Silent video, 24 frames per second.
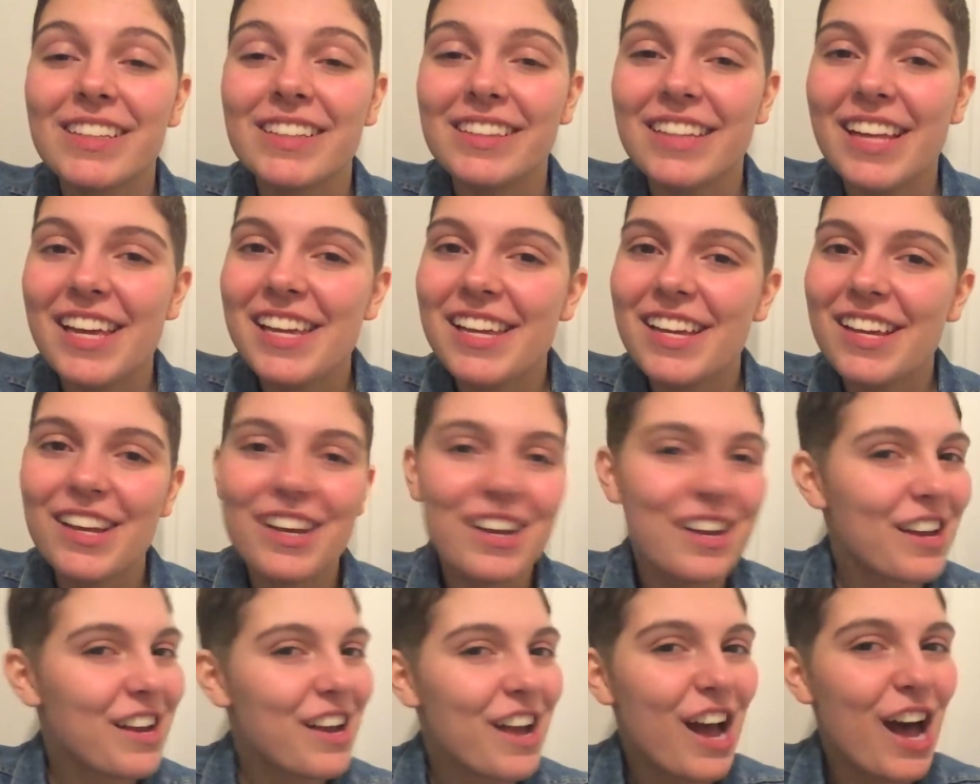like,
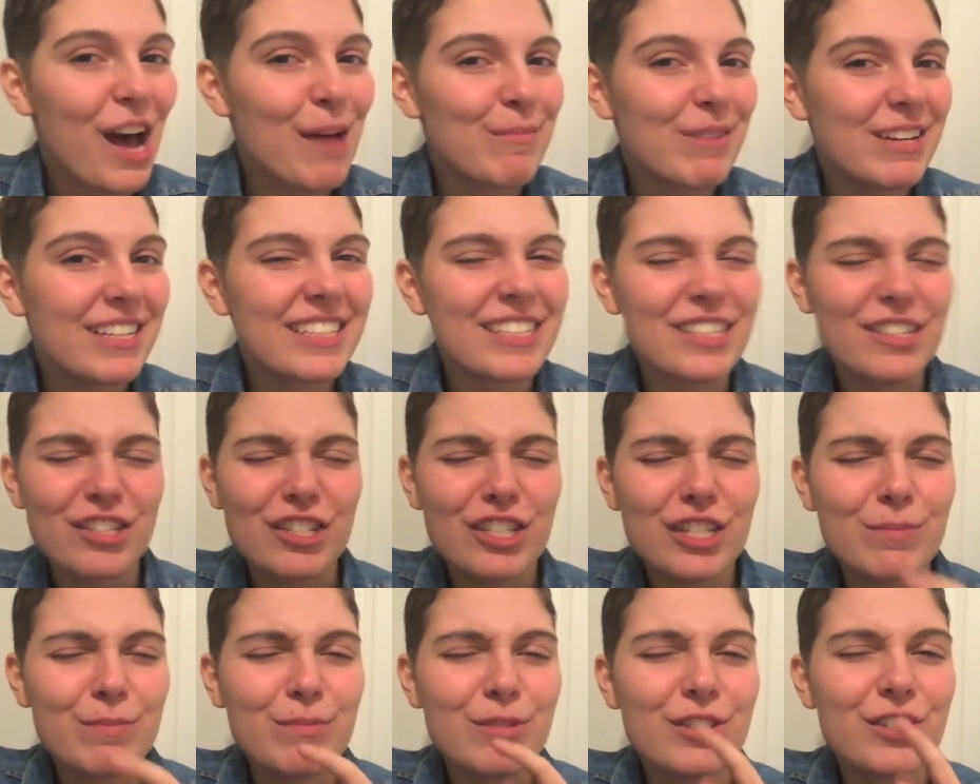comment,
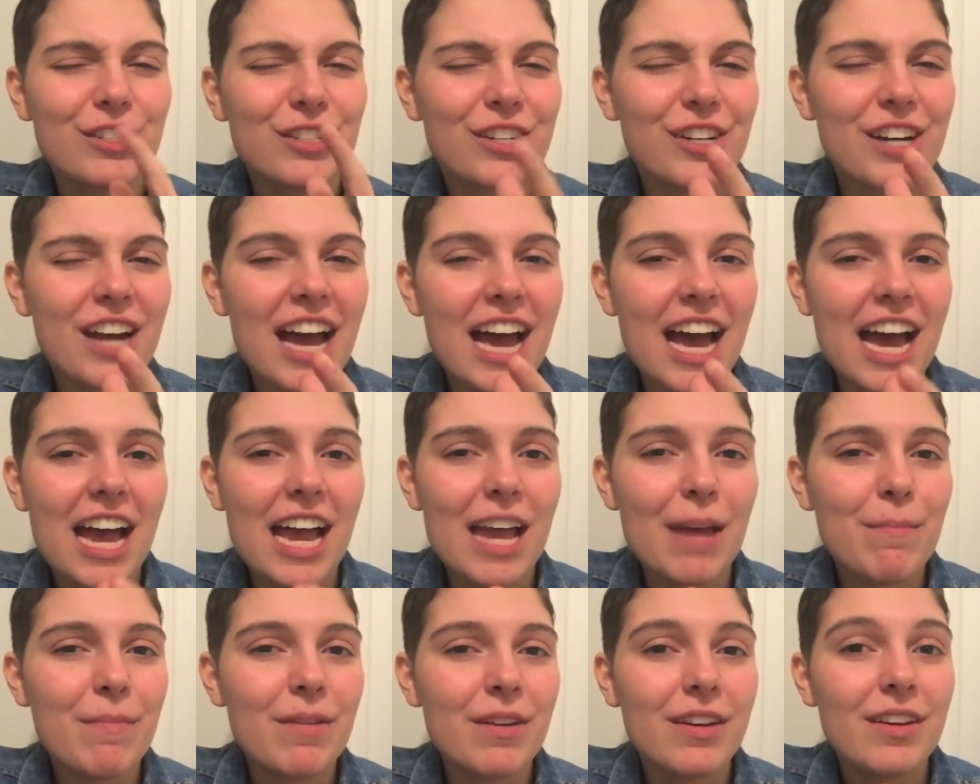
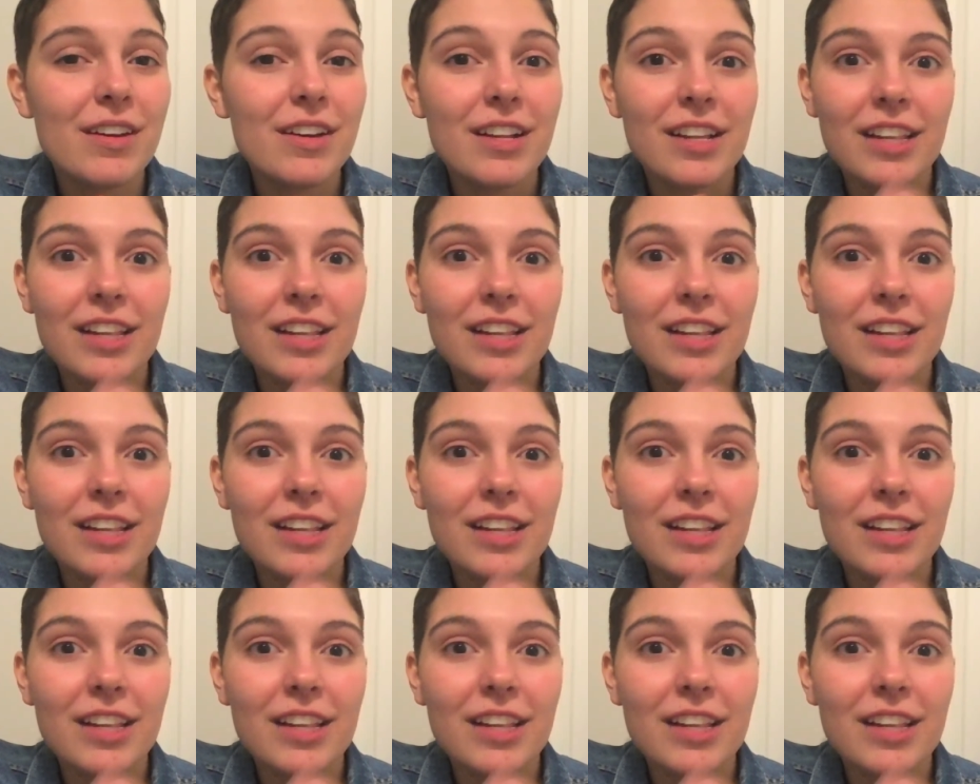subscribe,